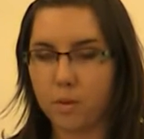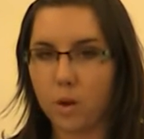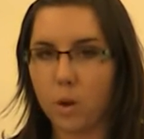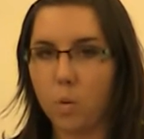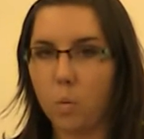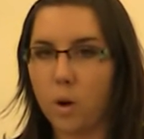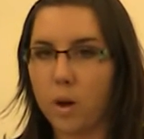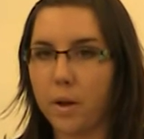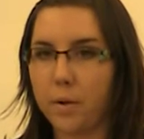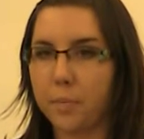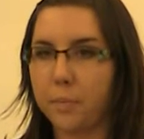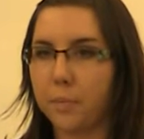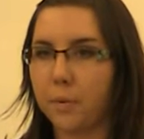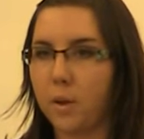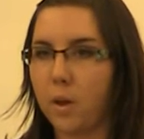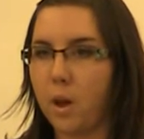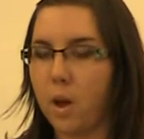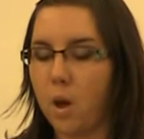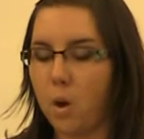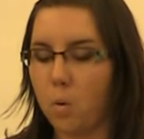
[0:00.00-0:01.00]
Well,
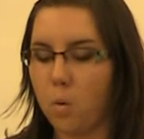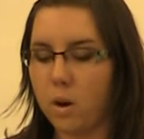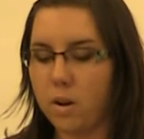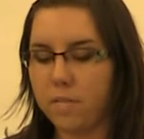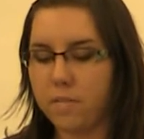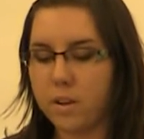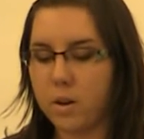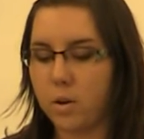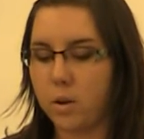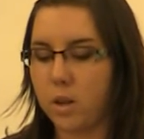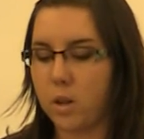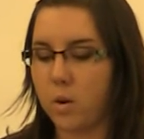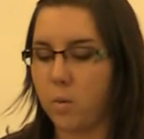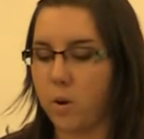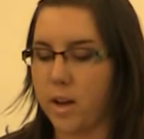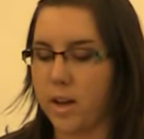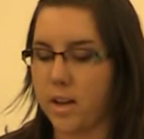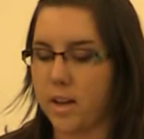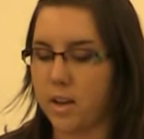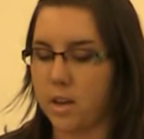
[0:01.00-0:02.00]
what if the only
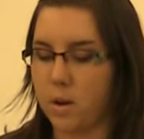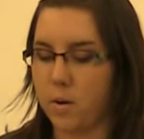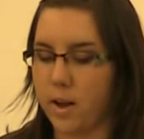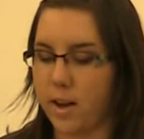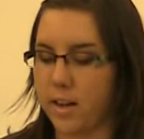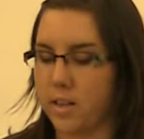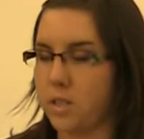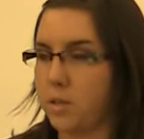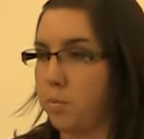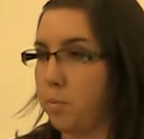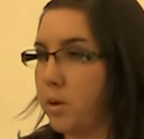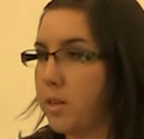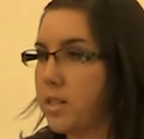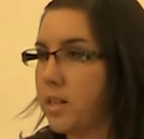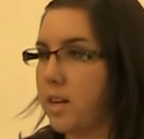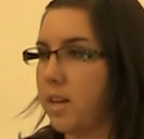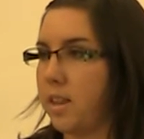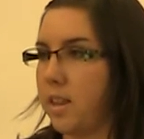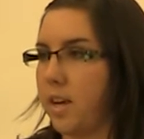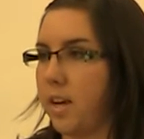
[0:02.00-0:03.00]
way you had to print
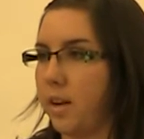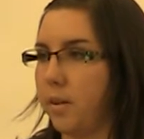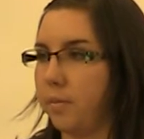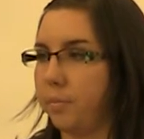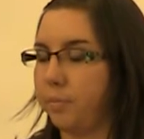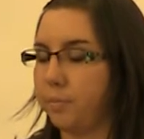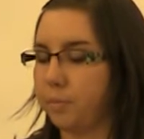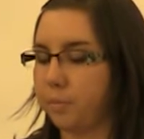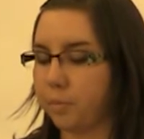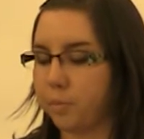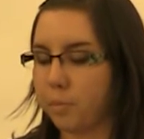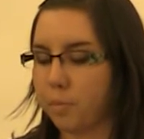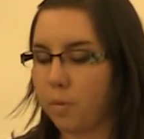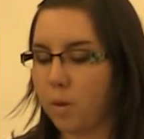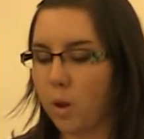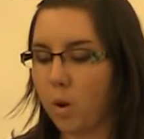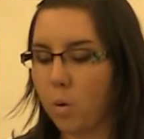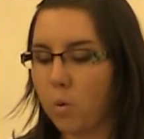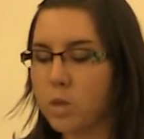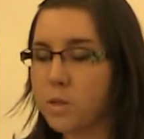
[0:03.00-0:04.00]
anything
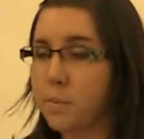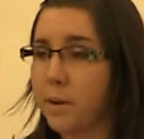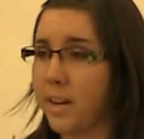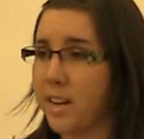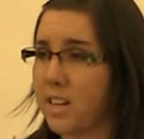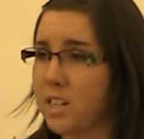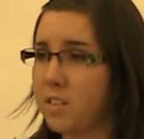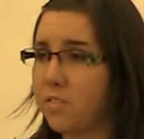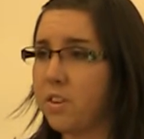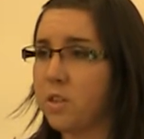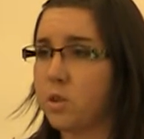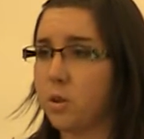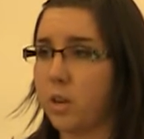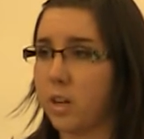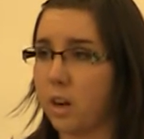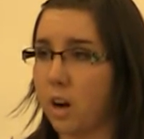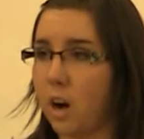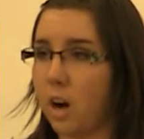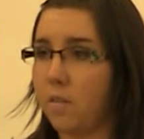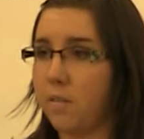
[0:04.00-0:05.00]
was by individually
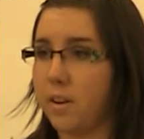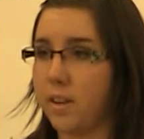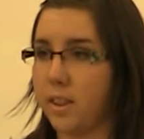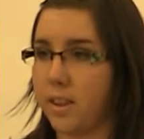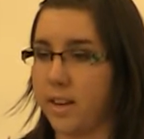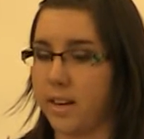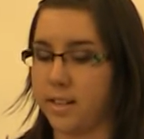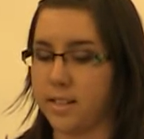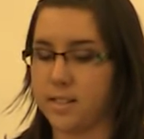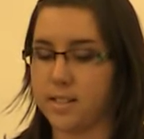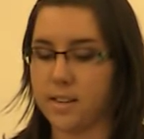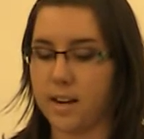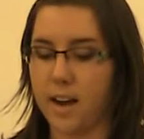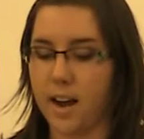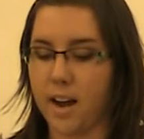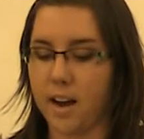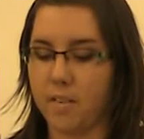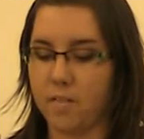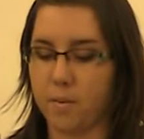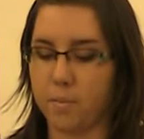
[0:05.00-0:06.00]
carving things
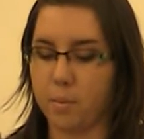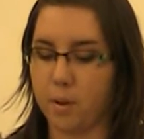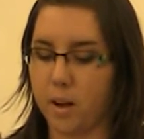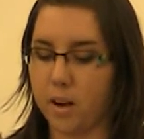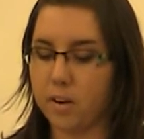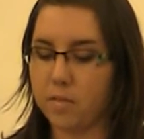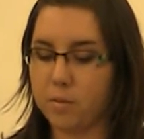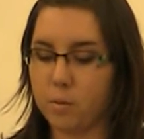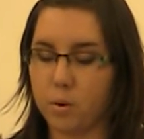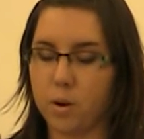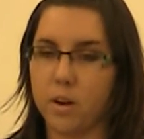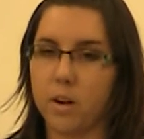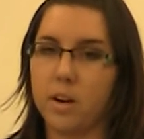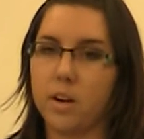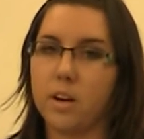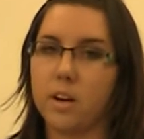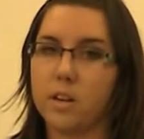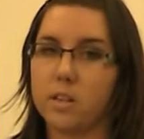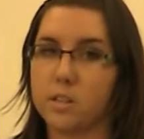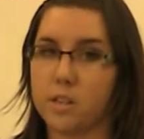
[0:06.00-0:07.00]
out of a block of wood
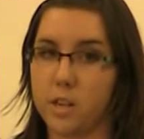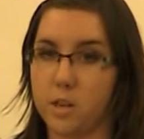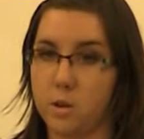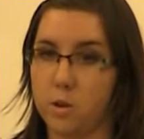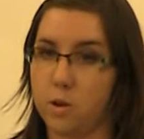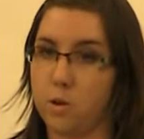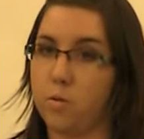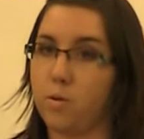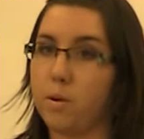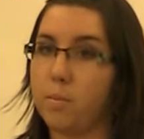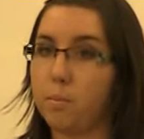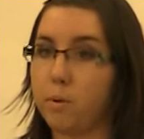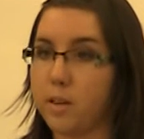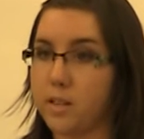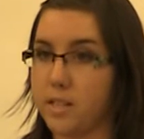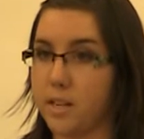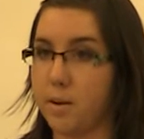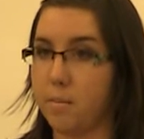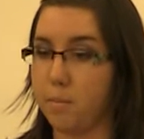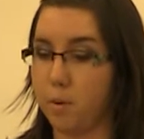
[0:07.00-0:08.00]
so that you could
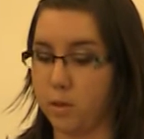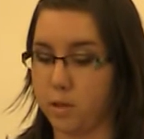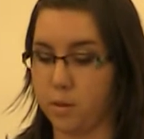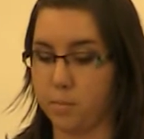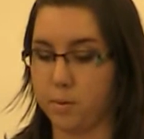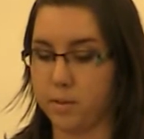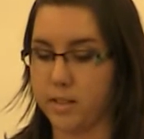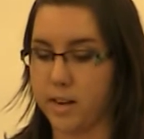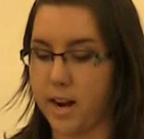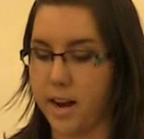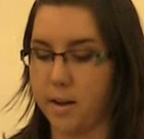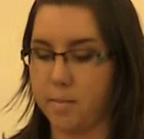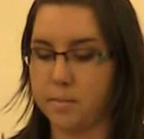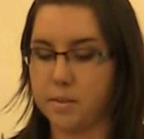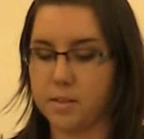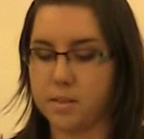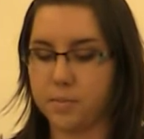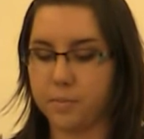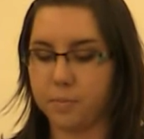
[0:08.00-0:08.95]
reprint it multiple times?